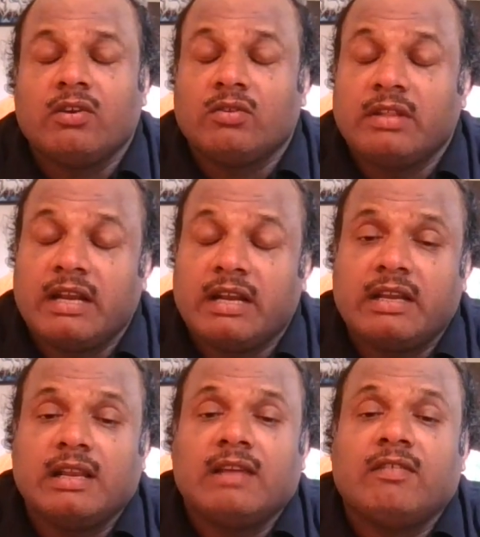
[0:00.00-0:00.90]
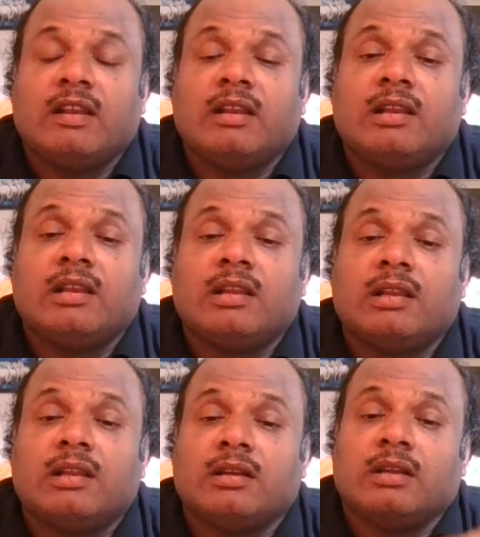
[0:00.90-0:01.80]
to that
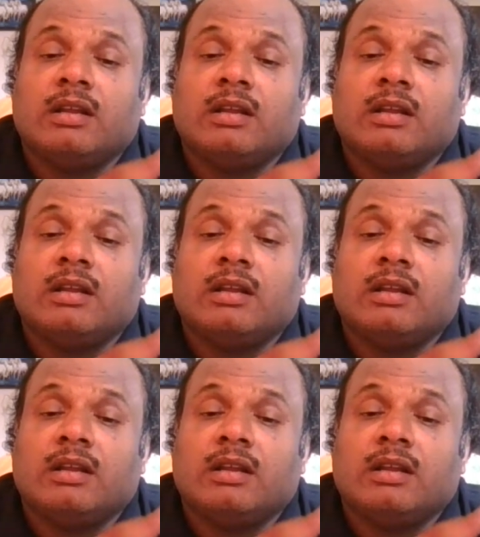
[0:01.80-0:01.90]
level